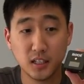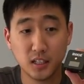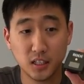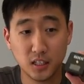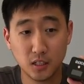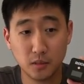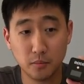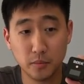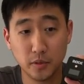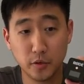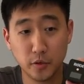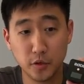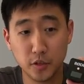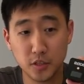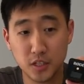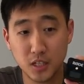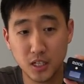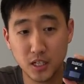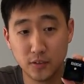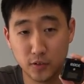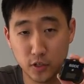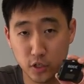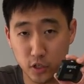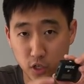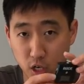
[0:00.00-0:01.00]
Um, the
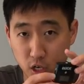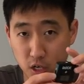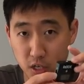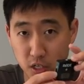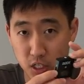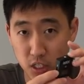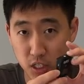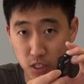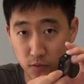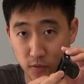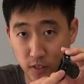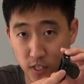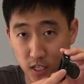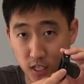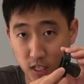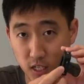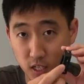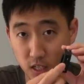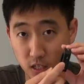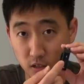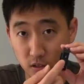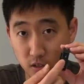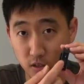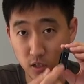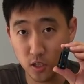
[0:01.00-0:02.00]
receiver charges
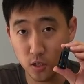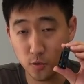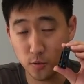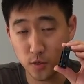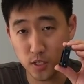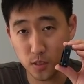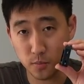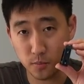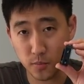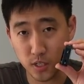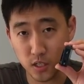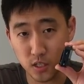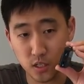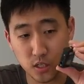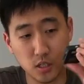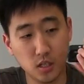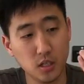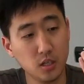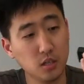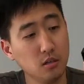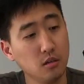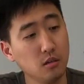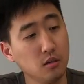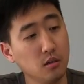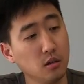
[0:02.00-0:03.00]
via U S B
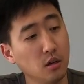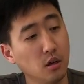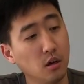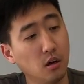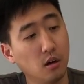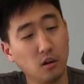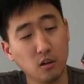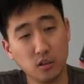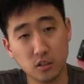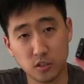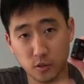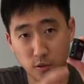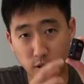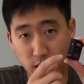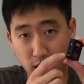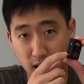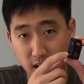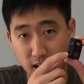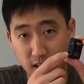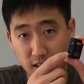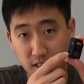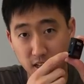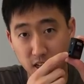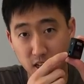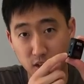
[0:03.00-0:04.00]
C. Also
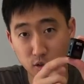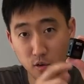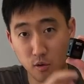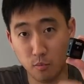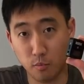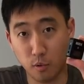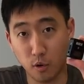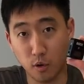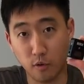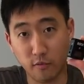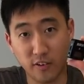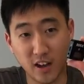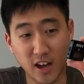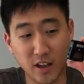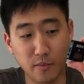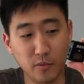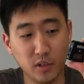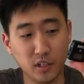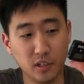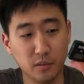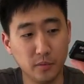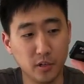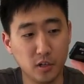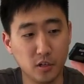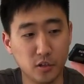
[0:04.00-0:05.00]
has a three point five
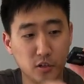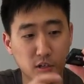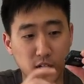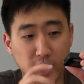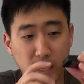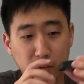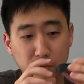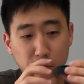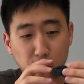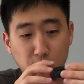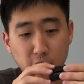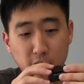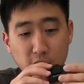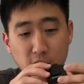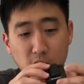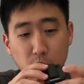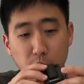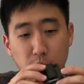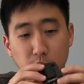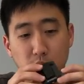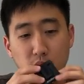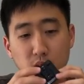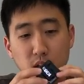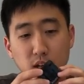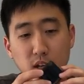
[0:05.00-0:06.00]
millimeter jack for an
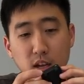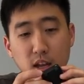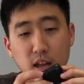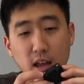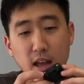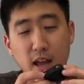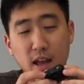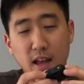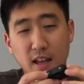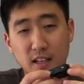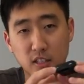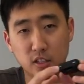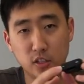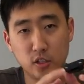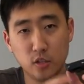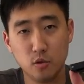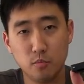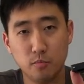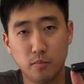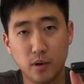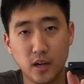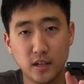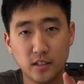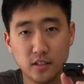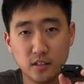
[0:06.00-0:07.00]
output, has two
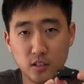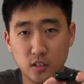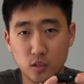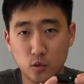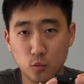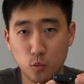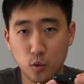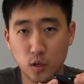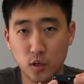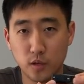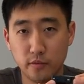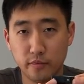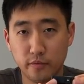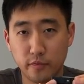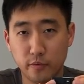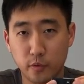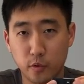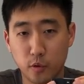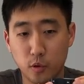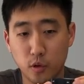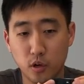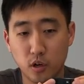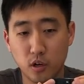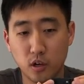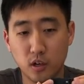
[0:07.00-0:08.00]
buttons, one
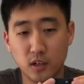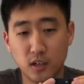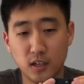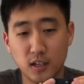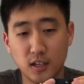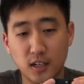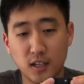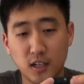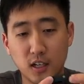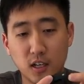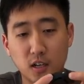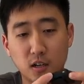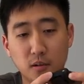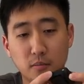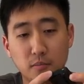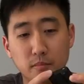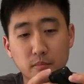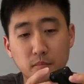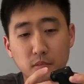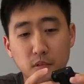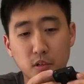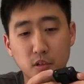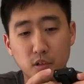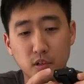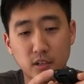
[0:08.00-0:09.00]
for um,
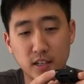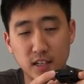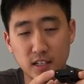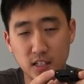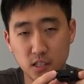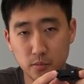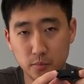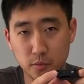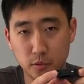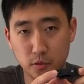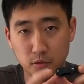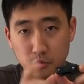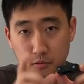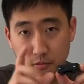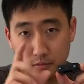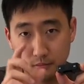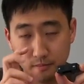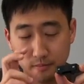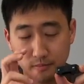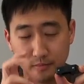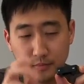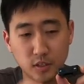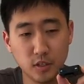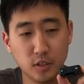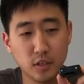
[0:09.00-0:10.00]
your decibel,
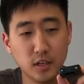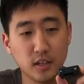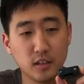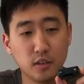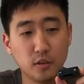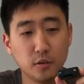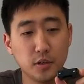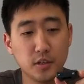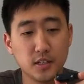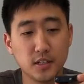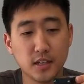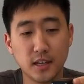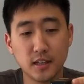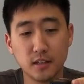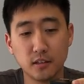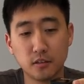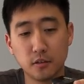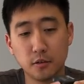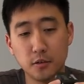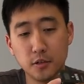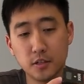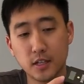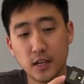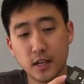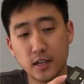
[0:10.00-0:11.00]
you get three, set,
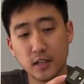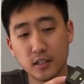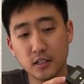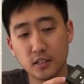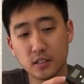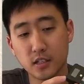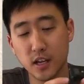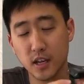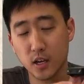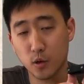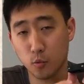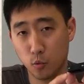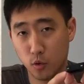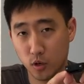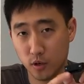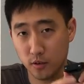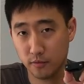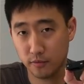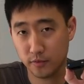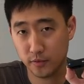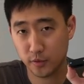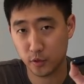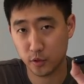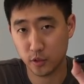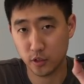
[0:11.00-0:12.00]
three settings, and one
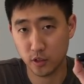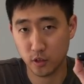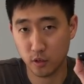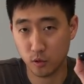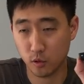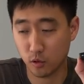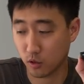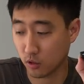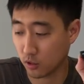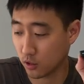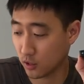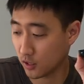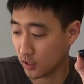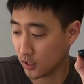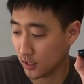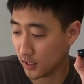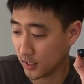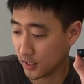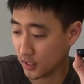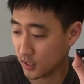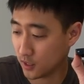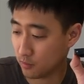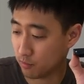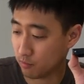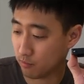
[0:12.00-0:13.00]
for your
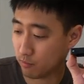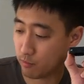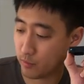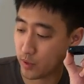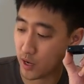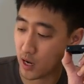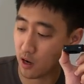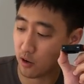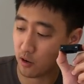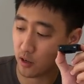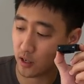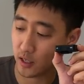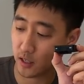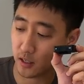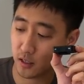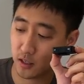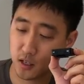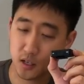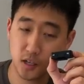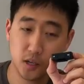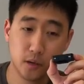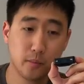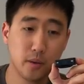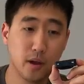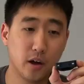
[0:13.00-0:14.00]
um, pairing,
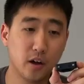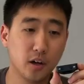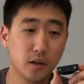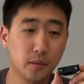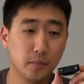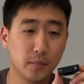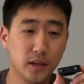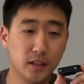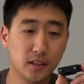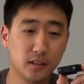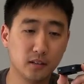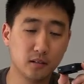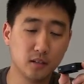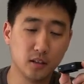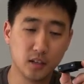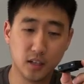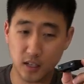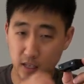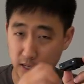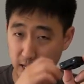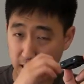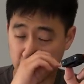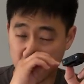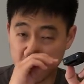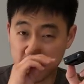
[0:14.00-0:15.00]
pairing button.
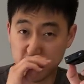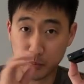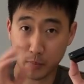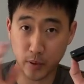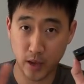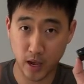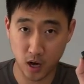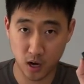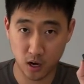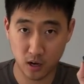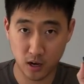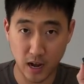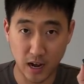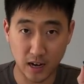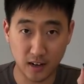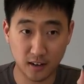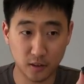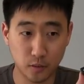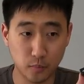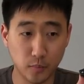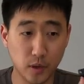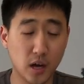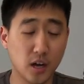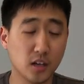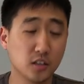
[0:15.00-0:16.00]
It comes paired out of
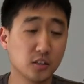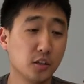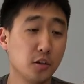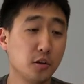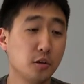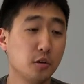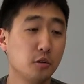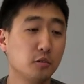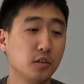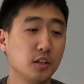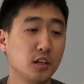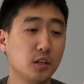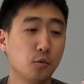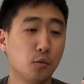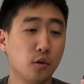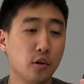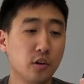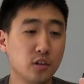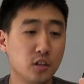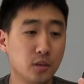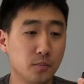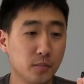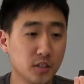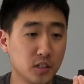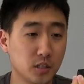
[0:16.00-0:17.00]
the box, so you don't need to worry
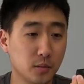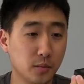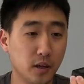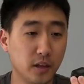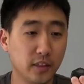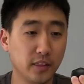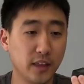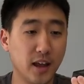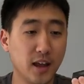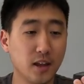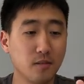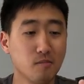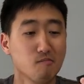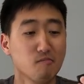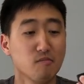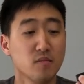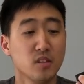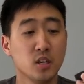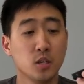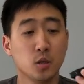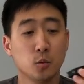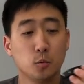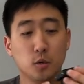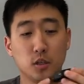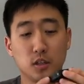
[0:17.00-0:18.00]
too much about that.
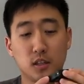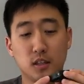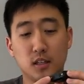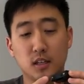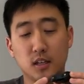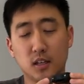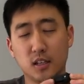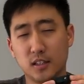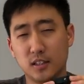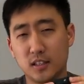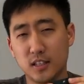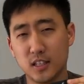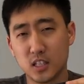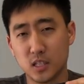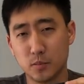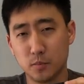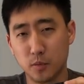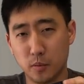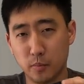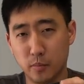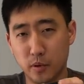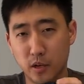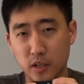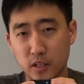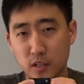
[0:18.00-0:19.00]
With the
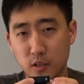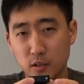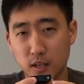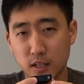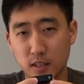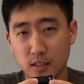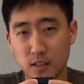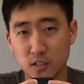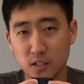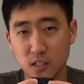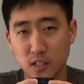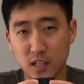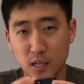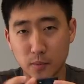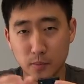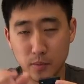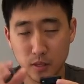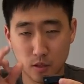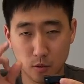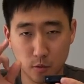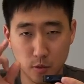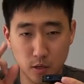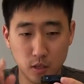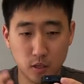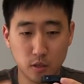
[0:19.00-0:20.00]
decibel button, you get to select
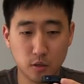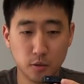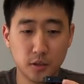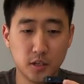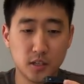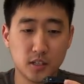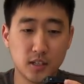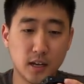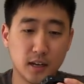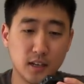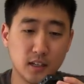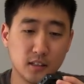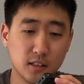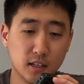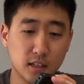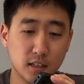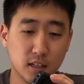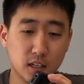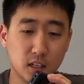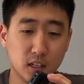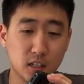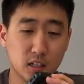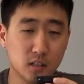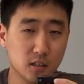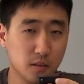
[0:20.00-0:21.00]
between three settings. I
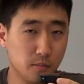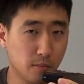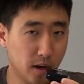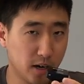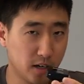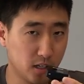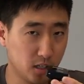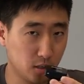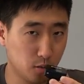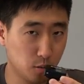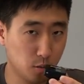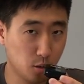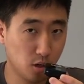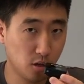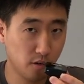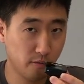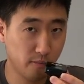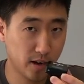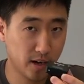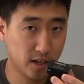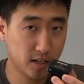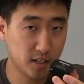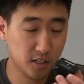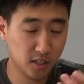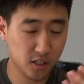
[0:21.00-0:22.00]
think it's minus twelve,
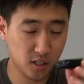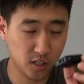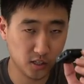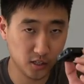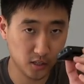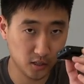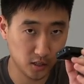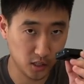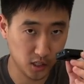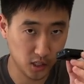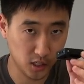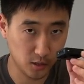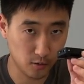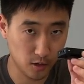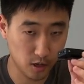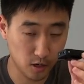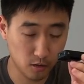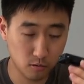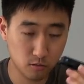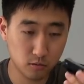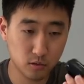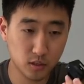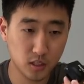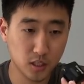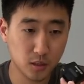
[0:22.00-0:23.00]
minus six, and
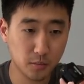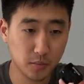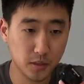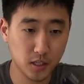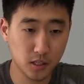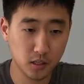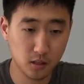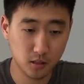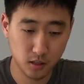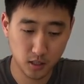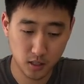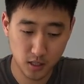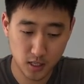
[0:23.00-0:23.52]
zero dB.